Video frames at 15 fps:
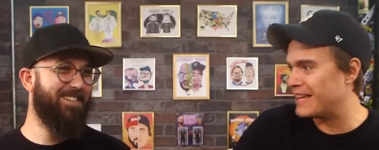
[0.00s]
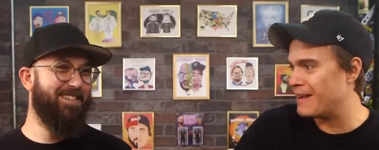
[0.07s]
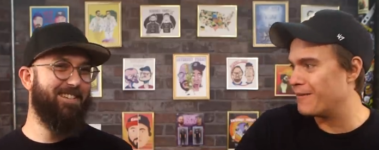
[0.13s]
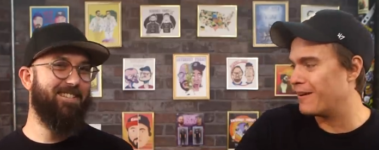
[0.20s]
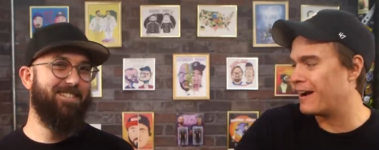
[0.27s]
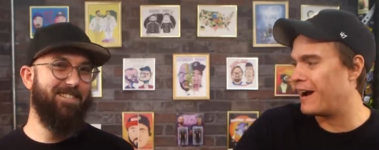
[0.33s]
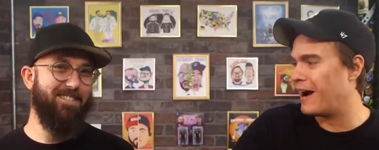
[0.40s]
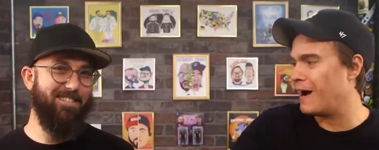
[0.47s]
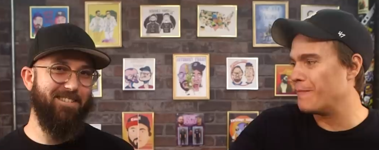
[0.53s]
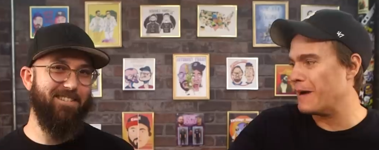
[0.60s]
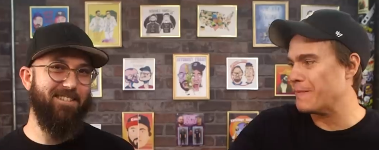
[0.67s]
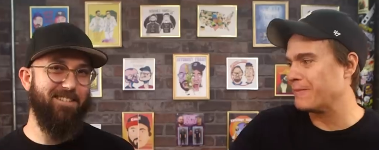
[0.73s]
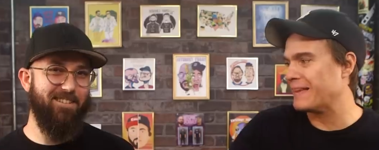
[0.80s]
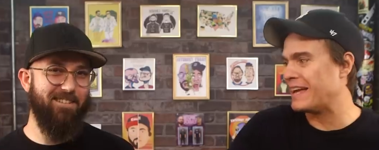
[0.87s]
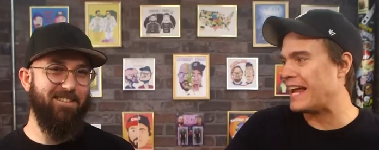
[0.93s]
Speaker 1: table uh, on
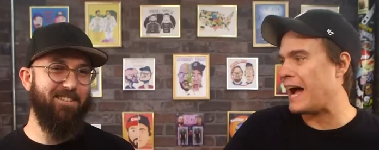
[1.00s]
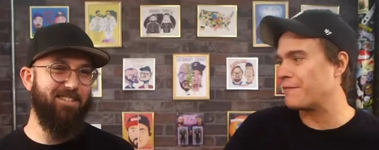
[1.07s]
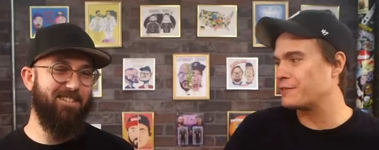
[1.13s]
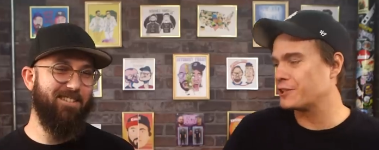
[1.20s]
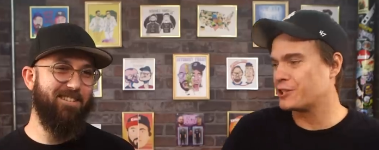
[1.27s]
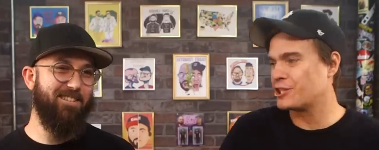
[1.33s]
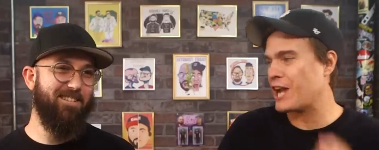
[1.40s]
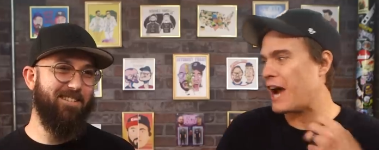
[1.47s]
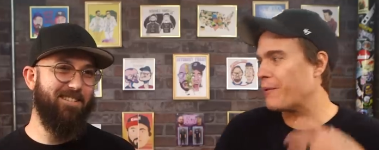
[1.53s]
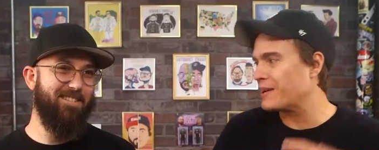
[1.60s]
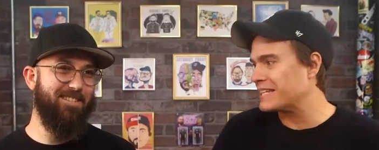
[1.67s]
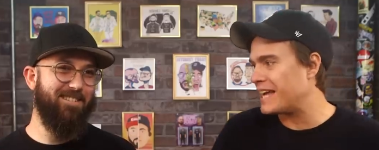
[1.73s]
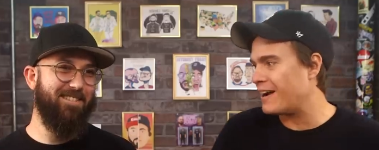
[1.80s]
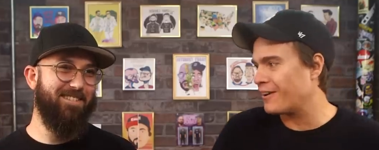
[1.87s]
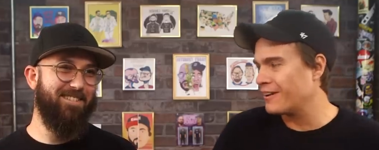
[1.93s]
my plate after
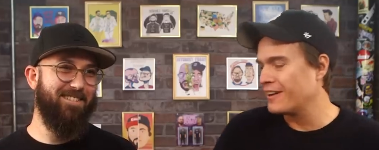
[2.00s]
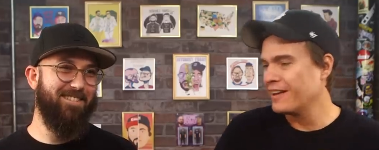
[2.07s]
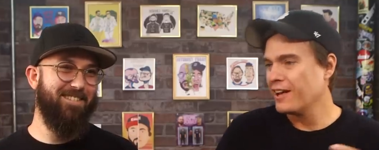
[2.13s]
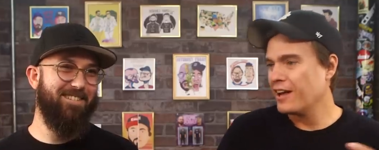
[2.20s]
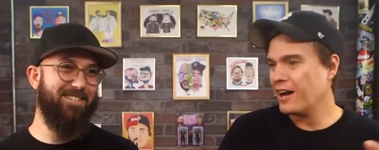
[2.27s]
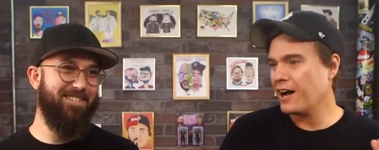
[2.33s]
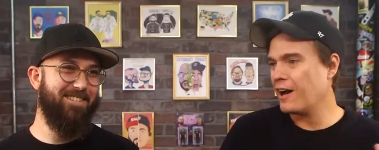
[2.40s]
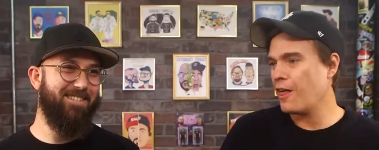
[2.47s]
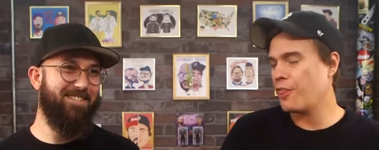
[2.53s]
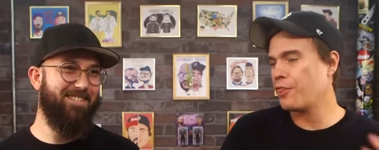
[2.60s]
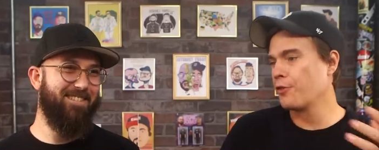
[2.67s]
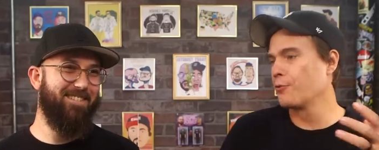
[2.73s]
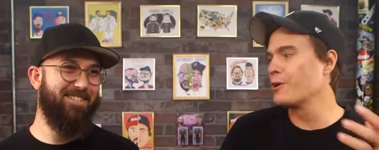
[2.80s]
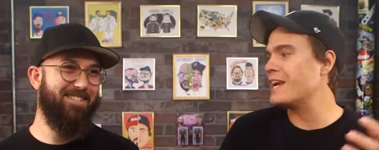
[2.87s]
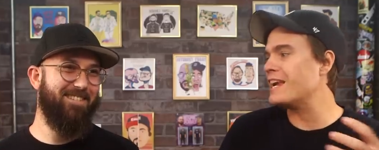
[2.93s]
chowing down uh,
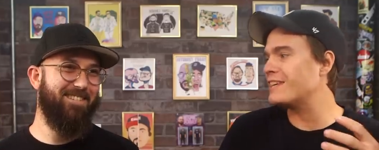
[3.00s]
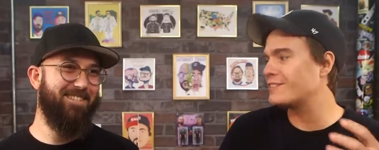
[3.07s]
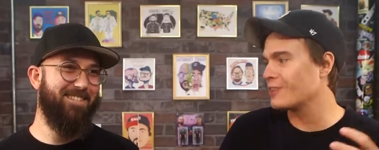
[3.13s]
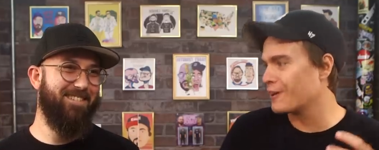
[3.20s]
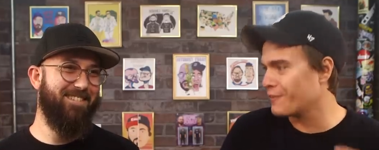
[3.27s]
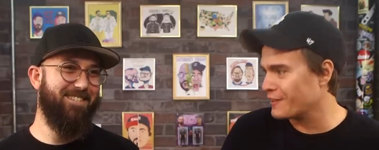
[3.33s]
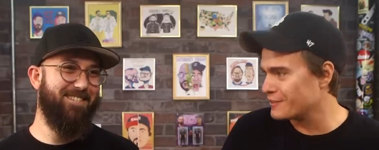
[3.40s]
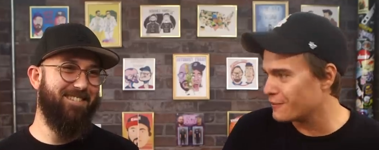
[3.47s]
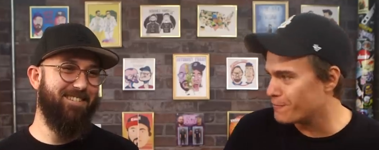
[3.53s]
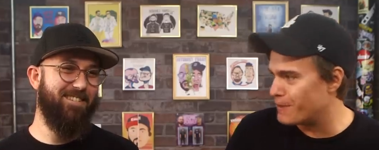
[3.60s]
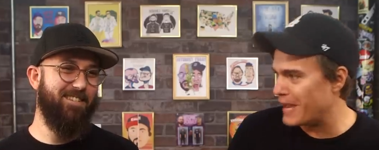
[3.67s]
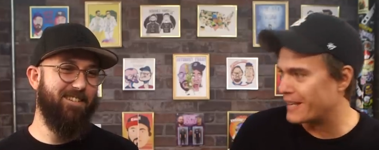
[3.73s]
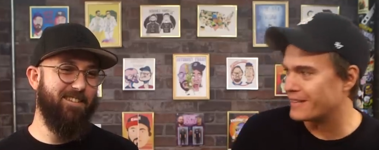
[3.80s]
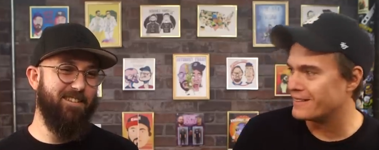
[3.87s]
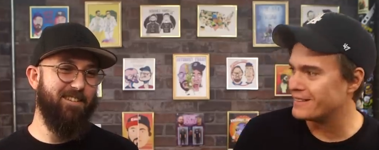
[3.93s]
three servings of
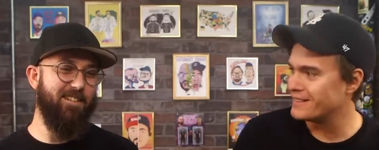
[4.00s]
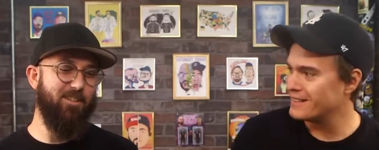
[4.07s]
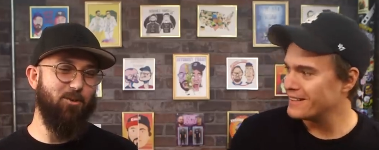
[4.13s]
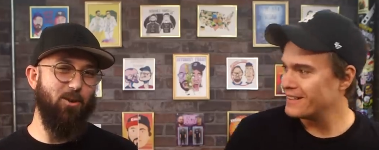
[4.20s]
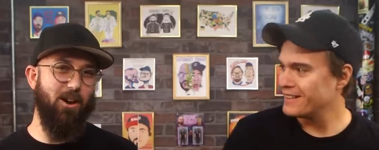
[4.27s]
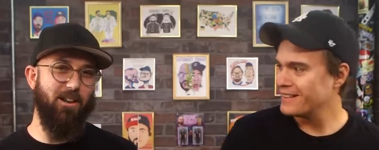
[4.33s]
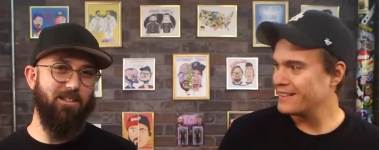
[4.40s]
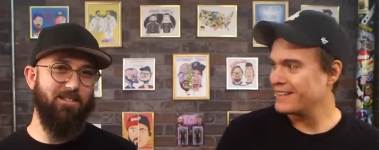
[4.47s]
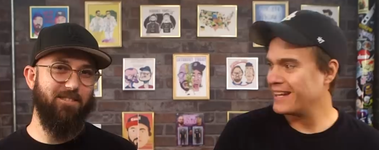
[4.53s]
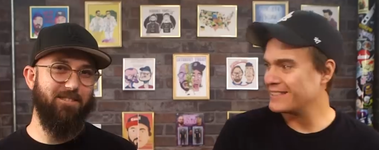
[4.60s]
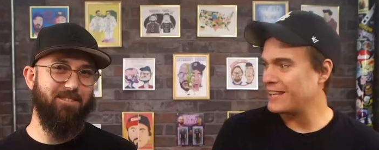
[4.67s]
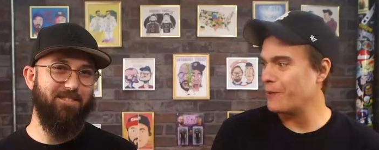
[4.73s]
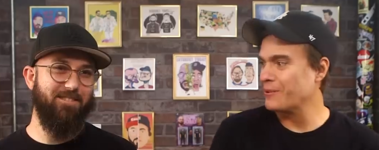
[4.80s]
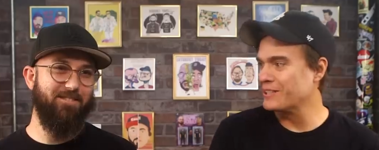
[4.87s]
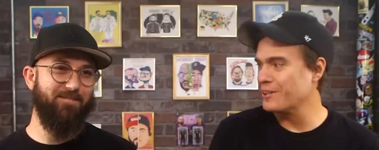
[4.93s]
bacon. That's right.
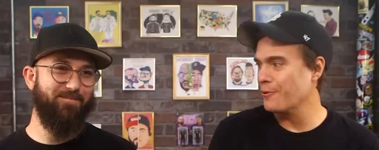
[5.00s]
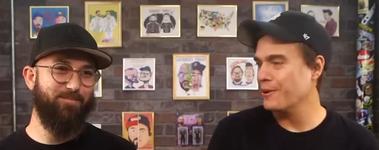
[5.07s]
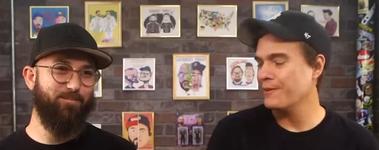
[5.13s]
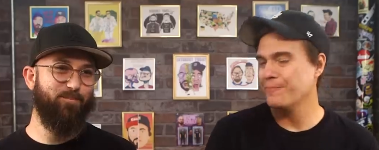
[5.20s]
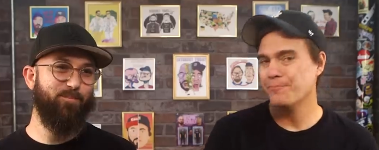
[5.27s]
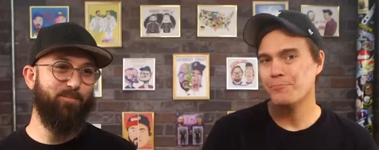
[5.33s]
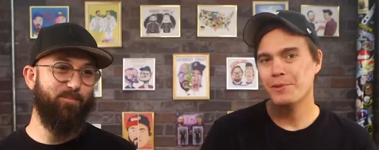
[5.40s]
That's how we do it.